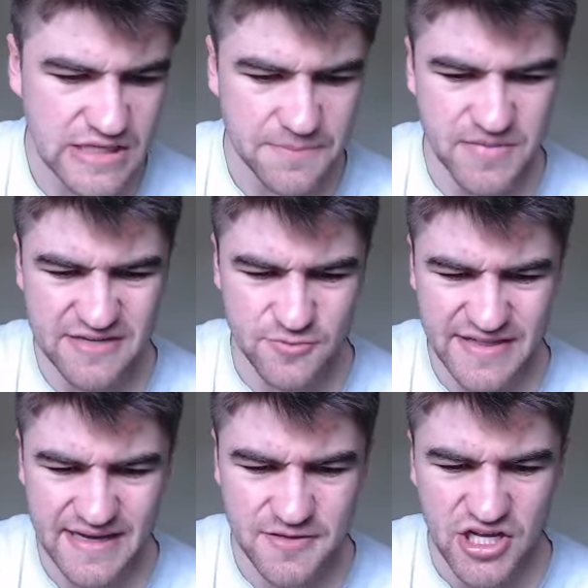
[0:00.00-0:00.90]
But anyway,
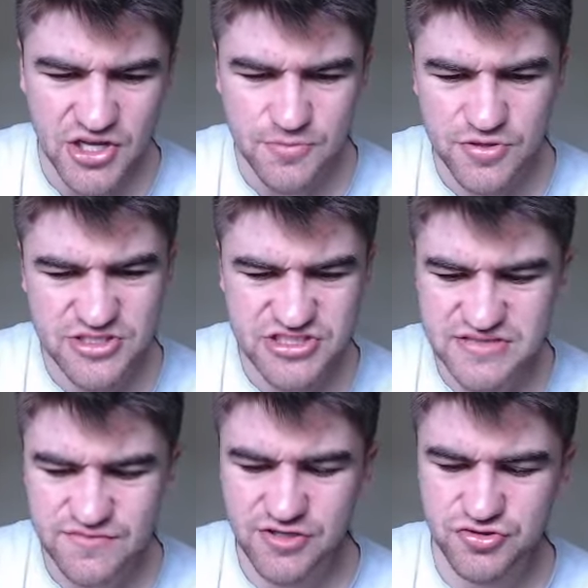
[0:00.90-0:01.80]
that pretty much is
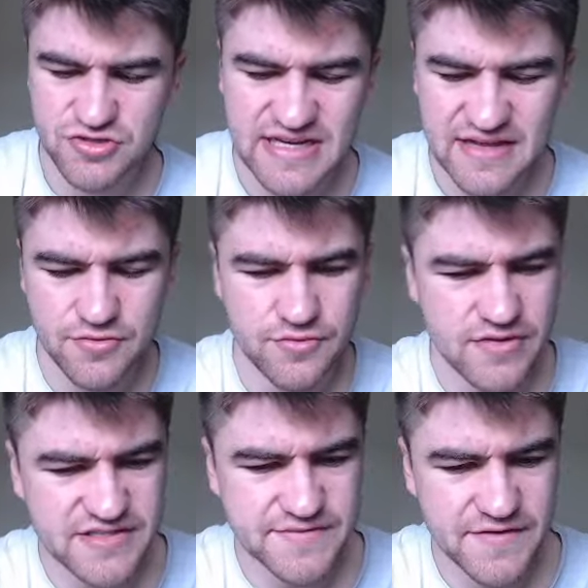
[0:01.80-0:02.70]
the video. Trying to get through
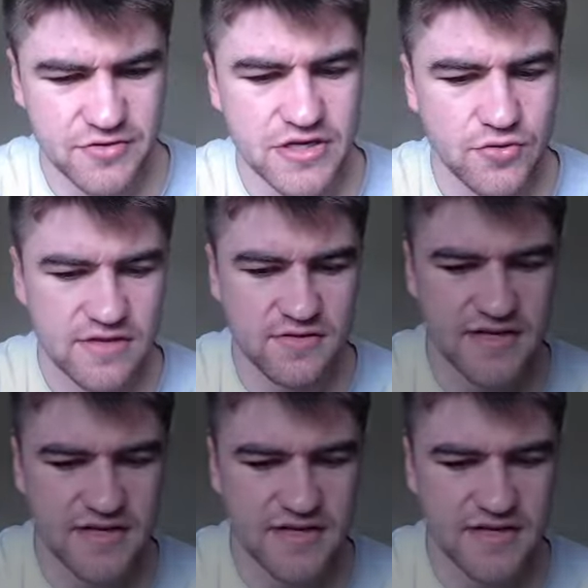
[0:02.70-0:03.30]
these very quickly,